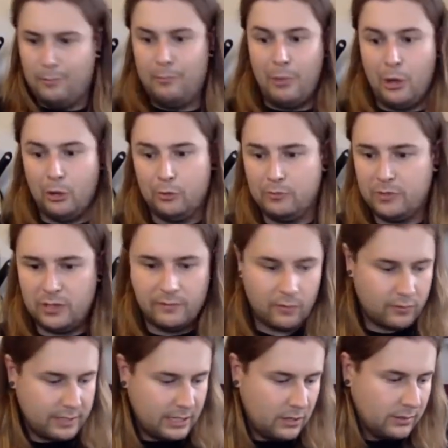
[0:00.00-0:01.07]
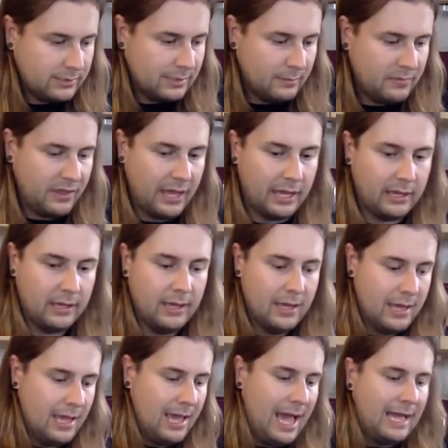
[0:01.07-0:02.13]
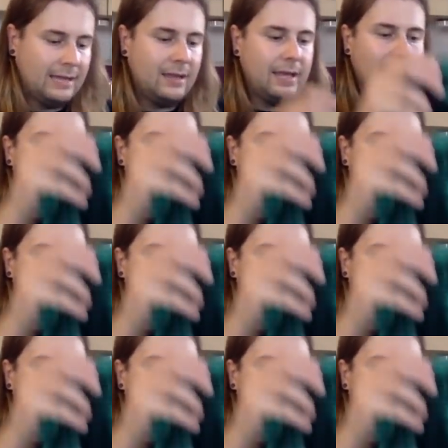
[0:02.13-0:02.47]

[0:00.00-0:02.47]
Boom, you've already got something. And, like,